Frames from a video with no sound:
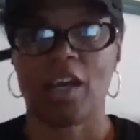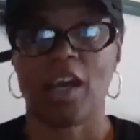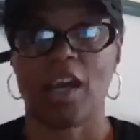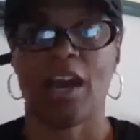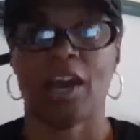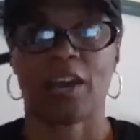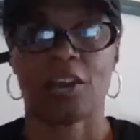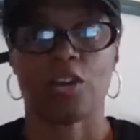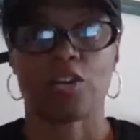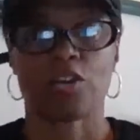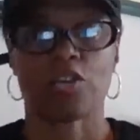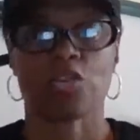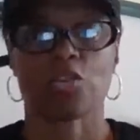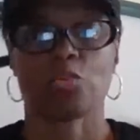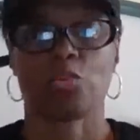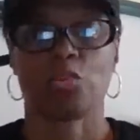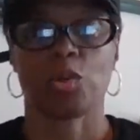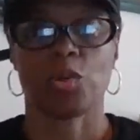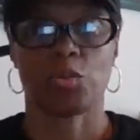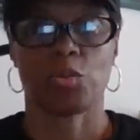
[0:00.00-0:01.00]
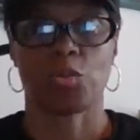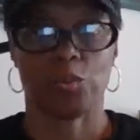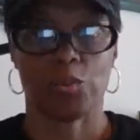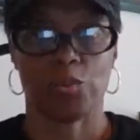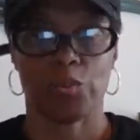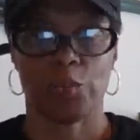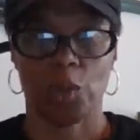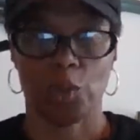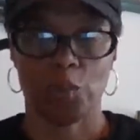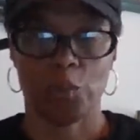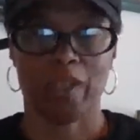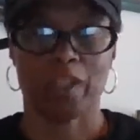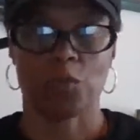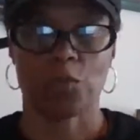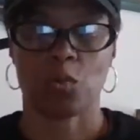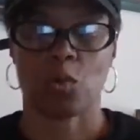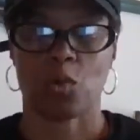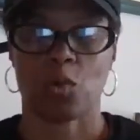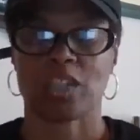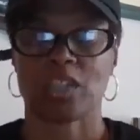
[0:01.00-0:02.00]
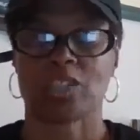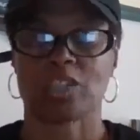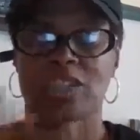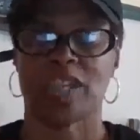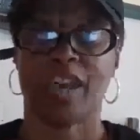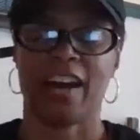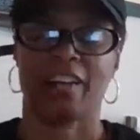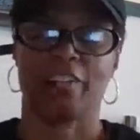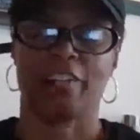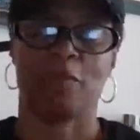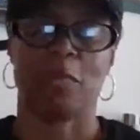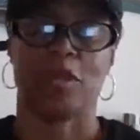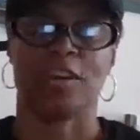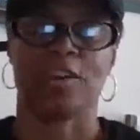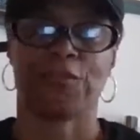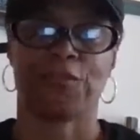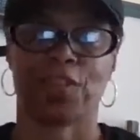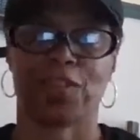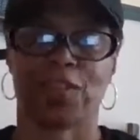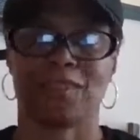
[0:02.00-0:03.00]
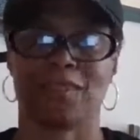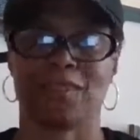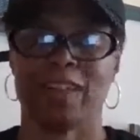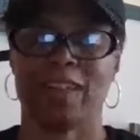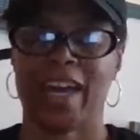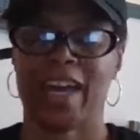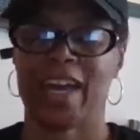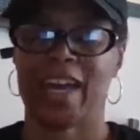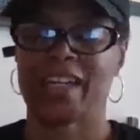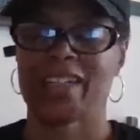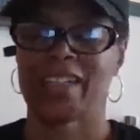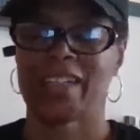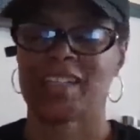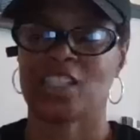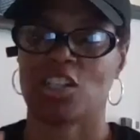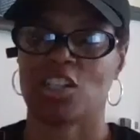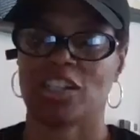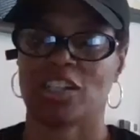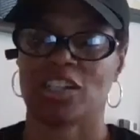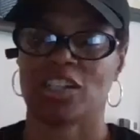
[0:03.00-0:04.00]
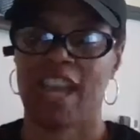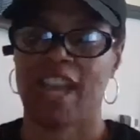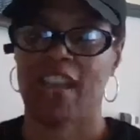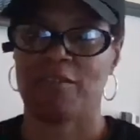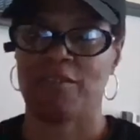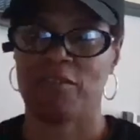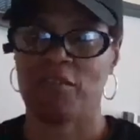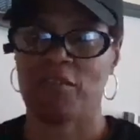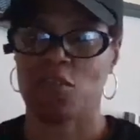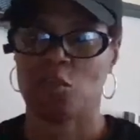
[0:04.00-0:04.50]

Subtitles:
I coach what Weight Watchers have been for the last year and a half.